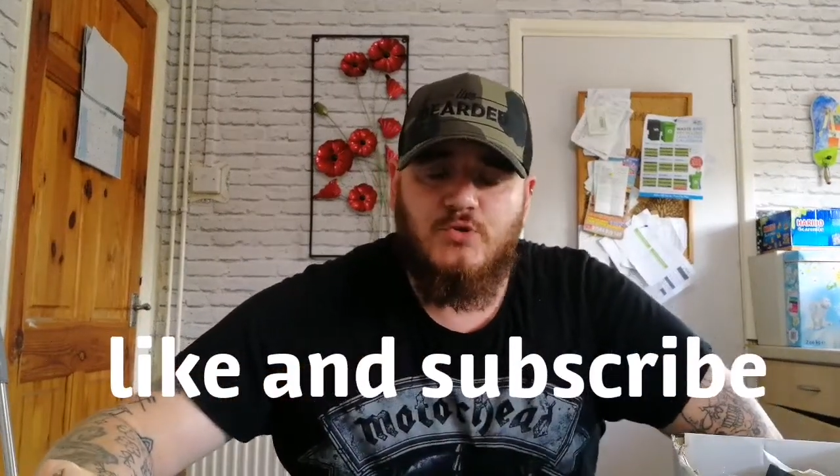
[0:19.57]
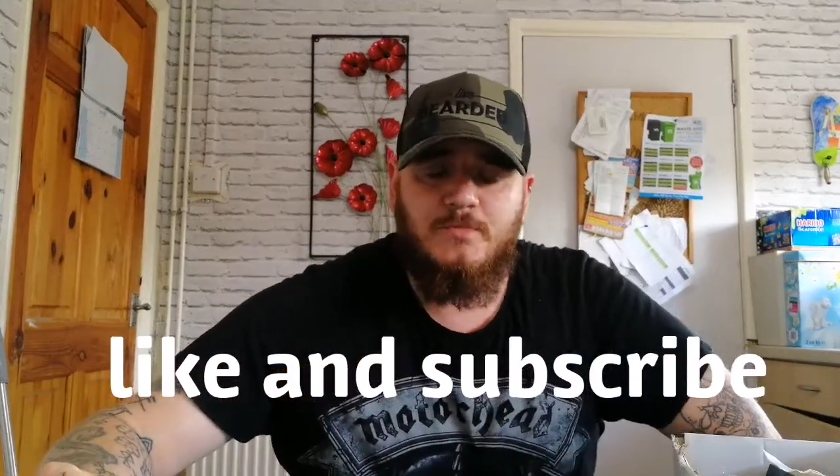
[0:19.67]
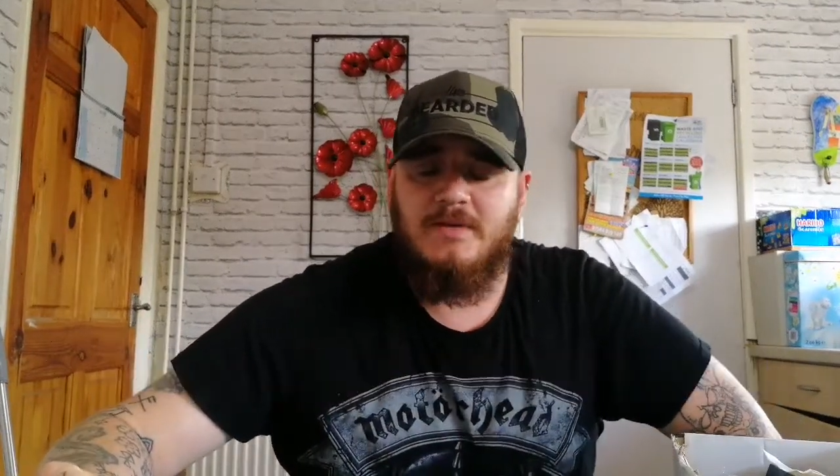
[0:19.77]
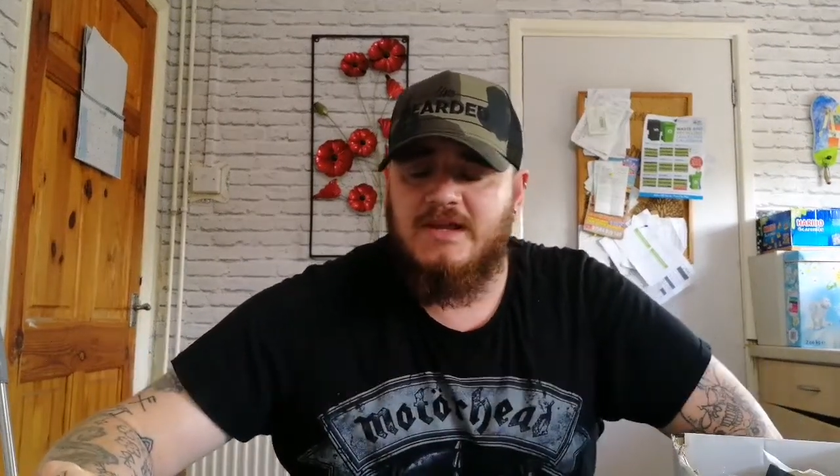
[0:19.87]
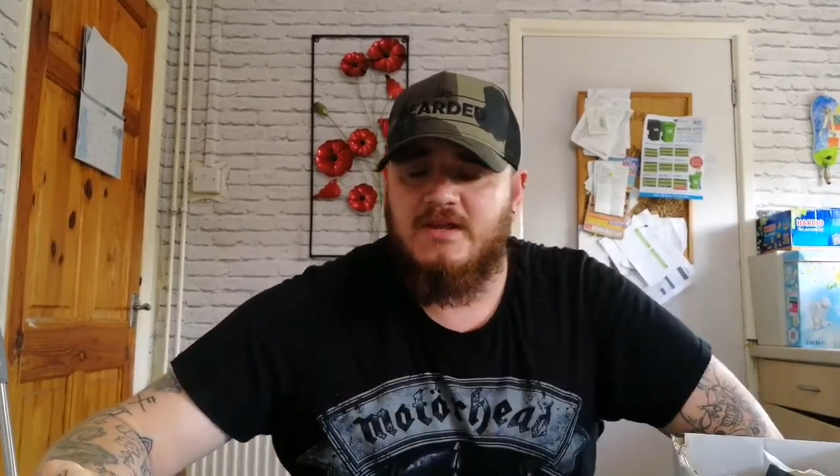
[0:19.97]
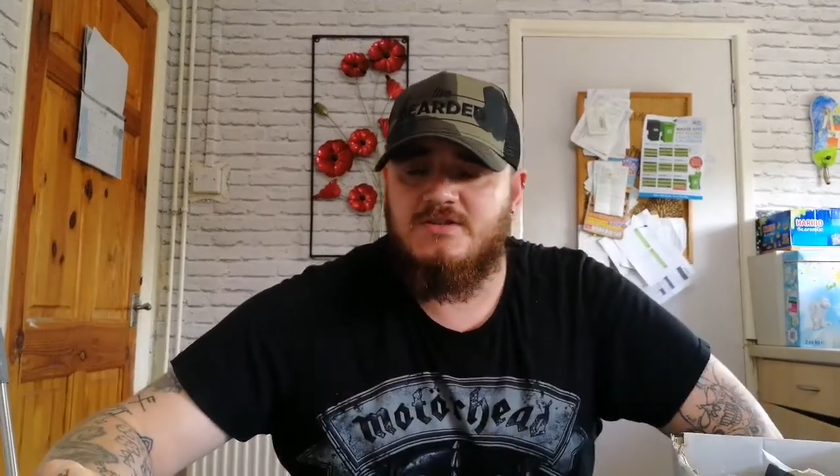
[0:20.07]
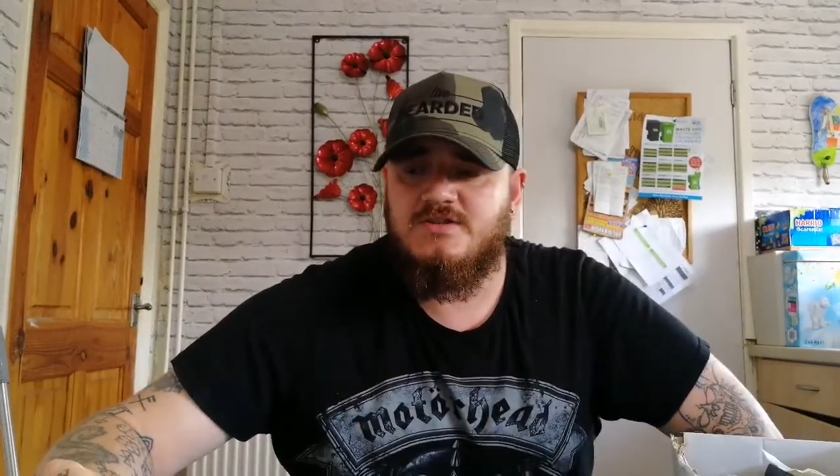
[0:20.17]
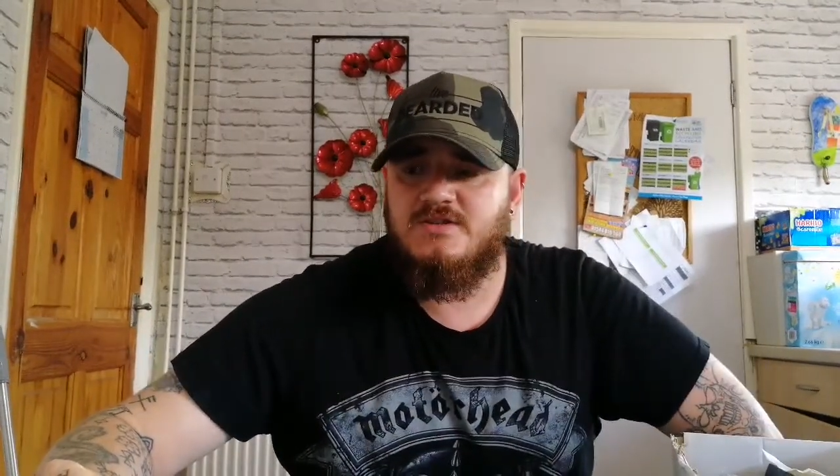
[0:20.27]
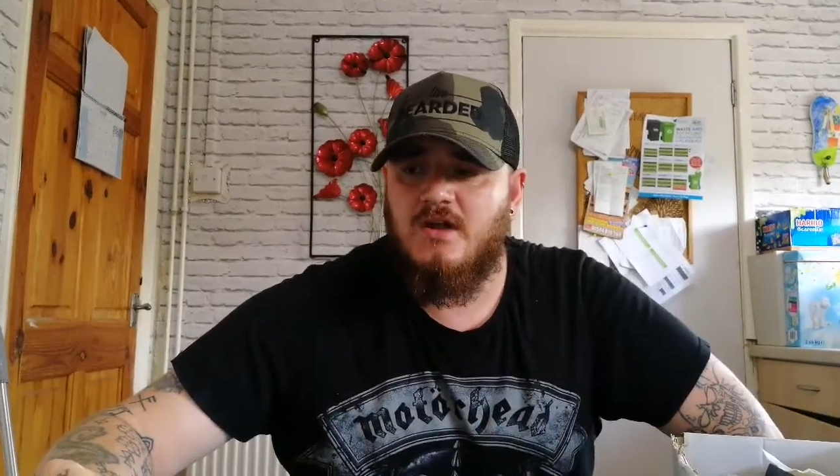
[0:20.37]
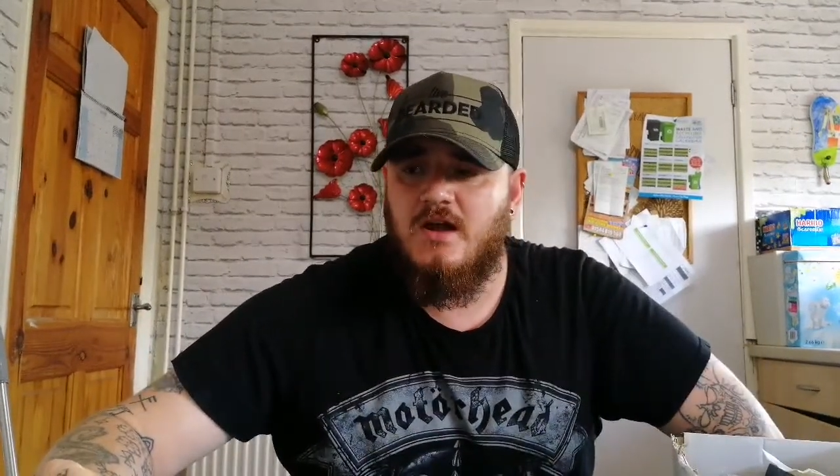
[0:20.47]
Beard
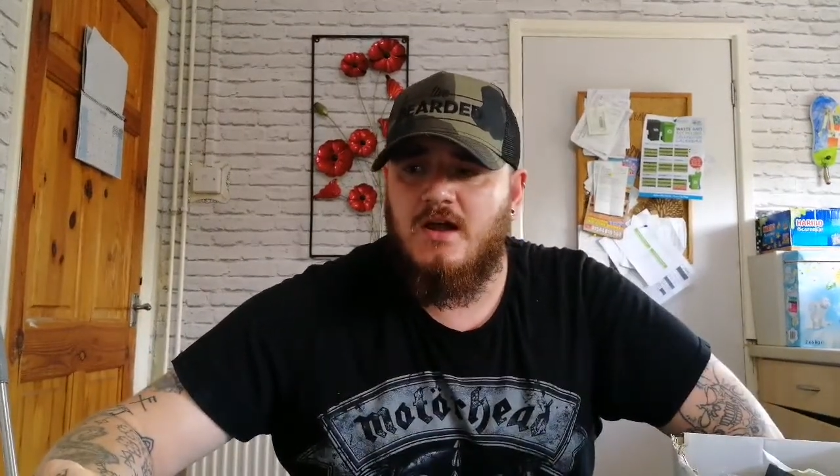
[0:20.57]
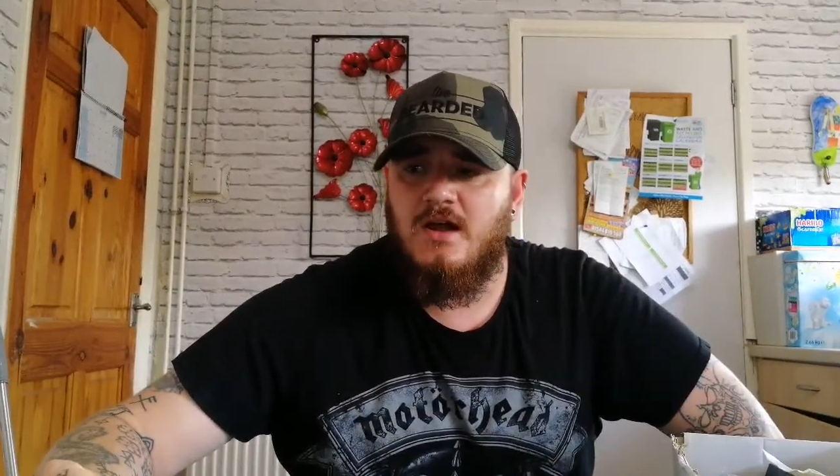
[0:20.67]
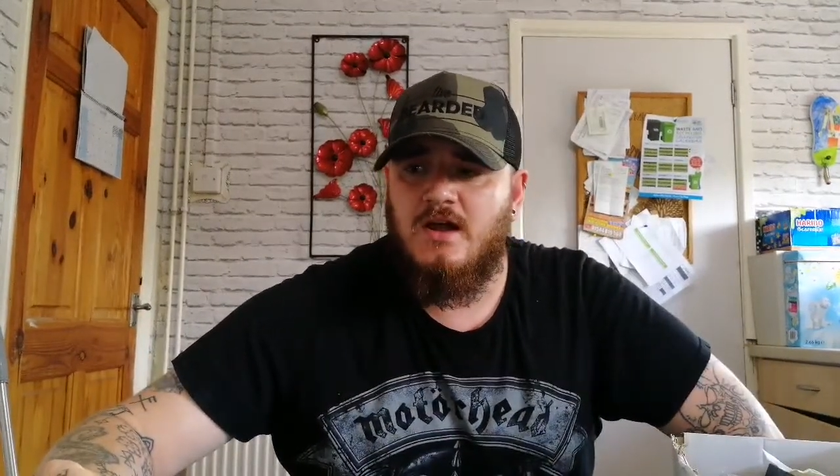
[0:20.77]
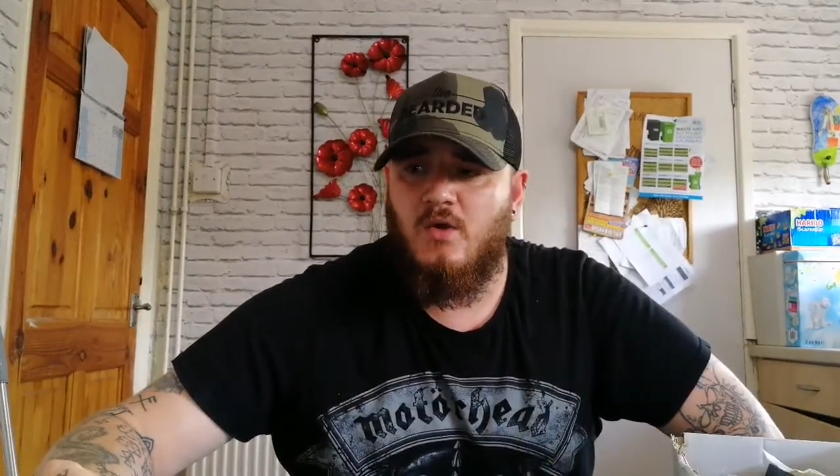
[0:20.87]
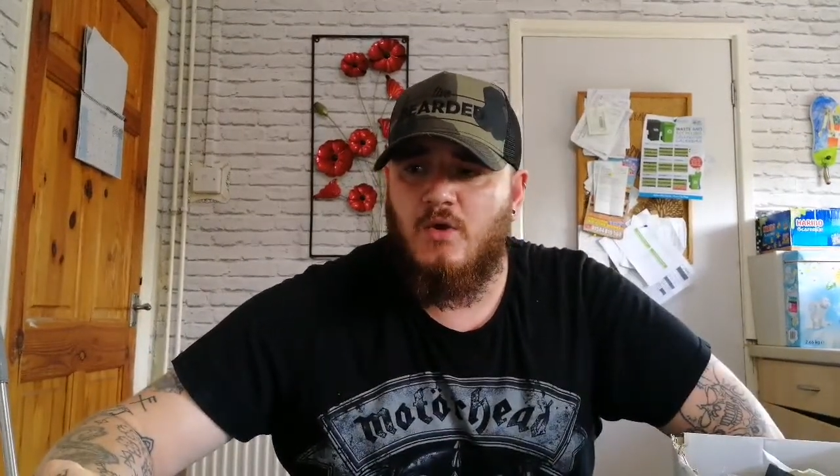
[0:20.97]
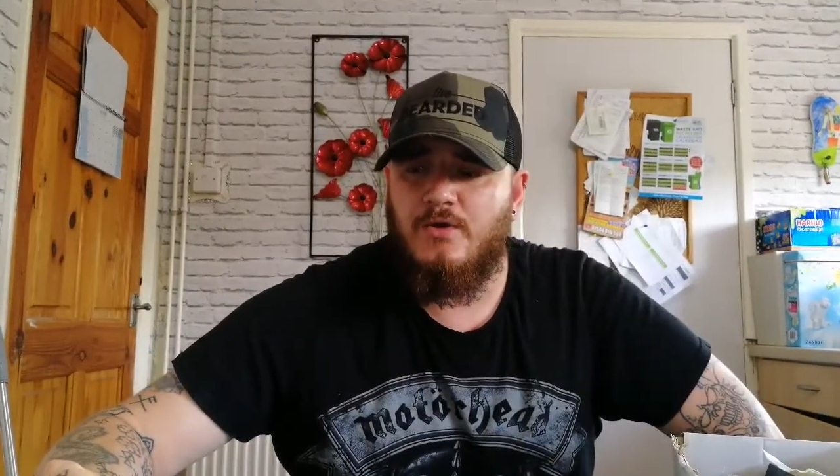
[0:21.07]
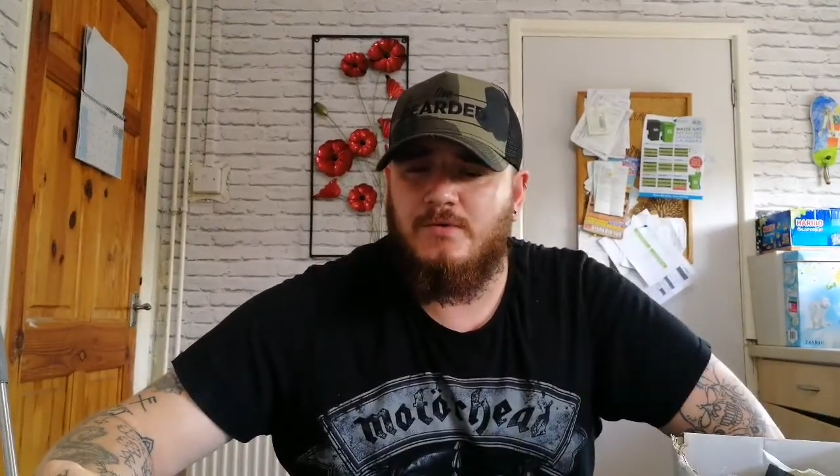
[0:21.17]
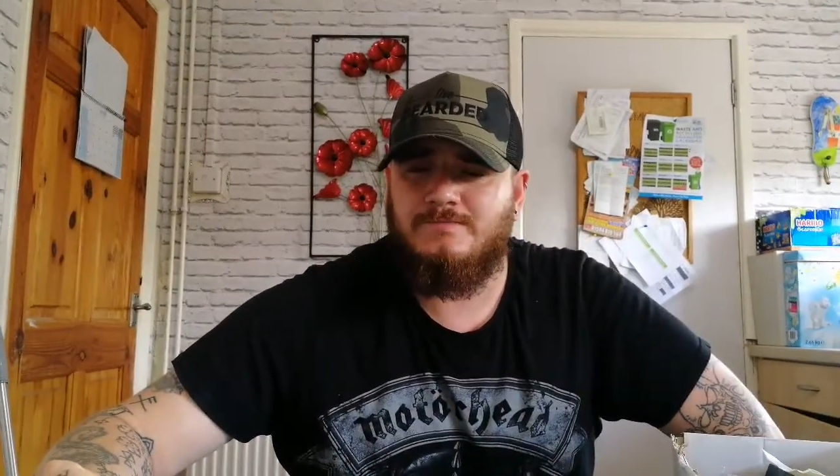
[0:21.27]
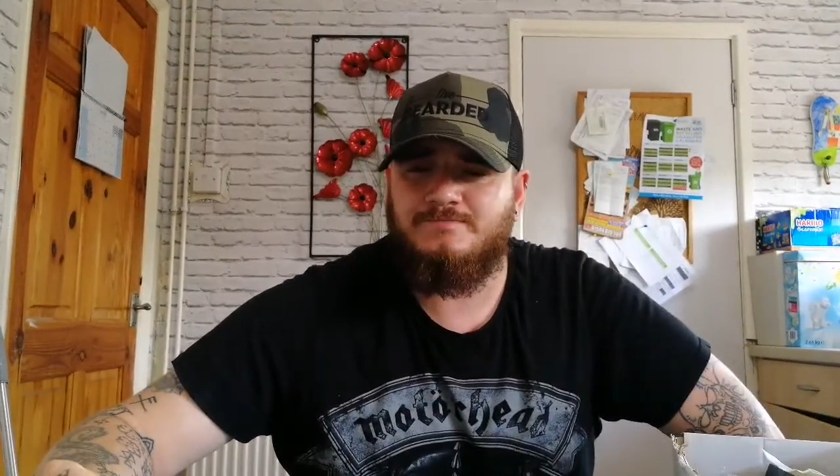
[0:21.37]
Oil.